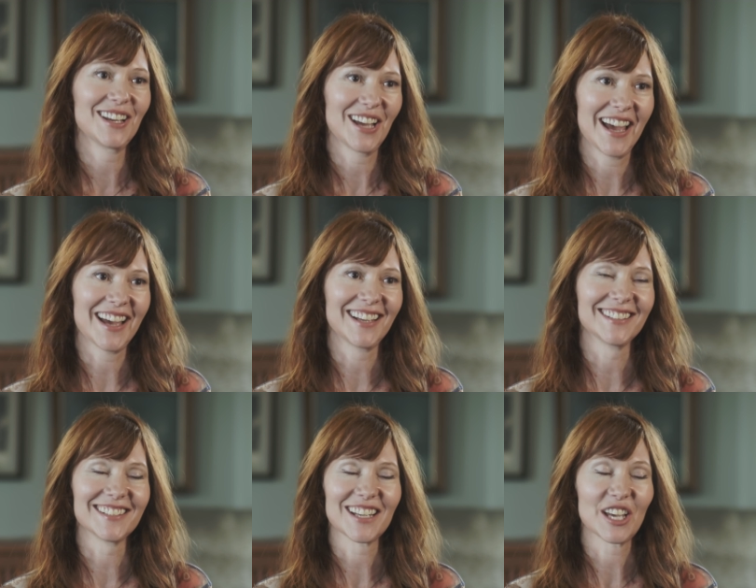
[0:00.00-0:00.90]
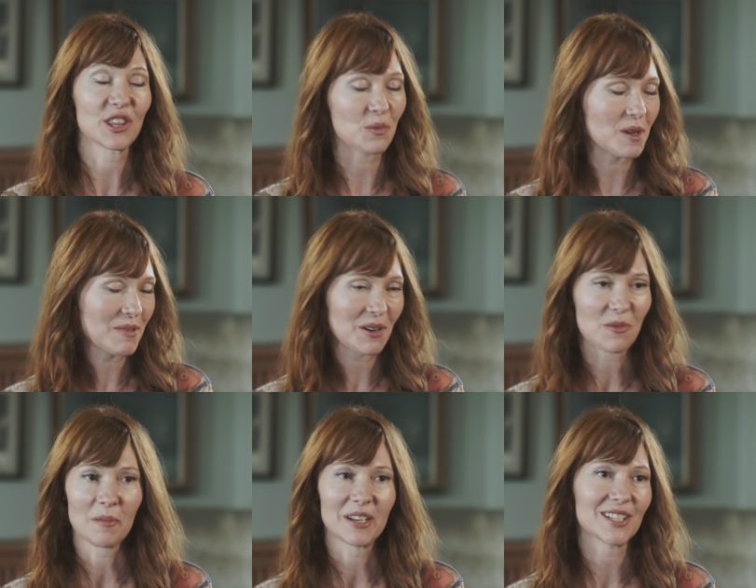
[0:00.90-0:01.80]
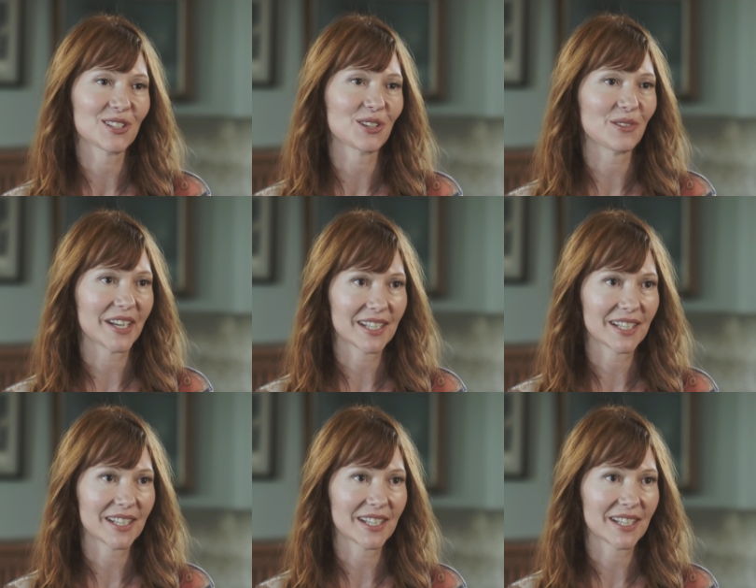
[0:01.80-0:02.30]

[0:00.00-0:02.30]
and uh, the weeping woman is a great mm.